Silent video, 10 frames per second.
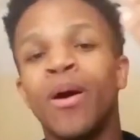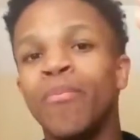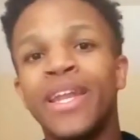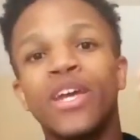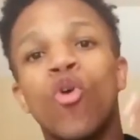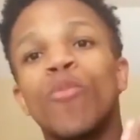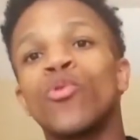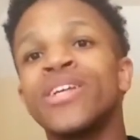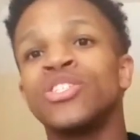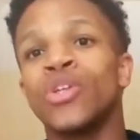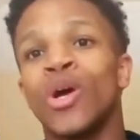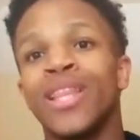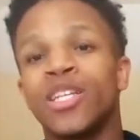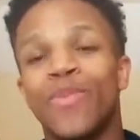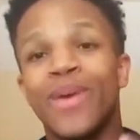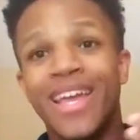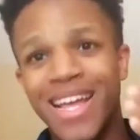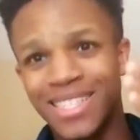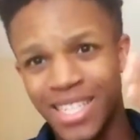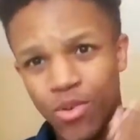many corporations are allowed to pay a
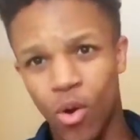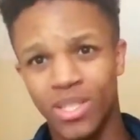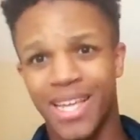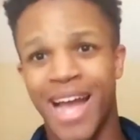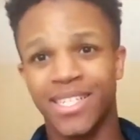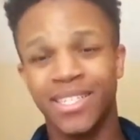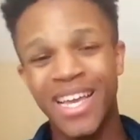net zero in taxes.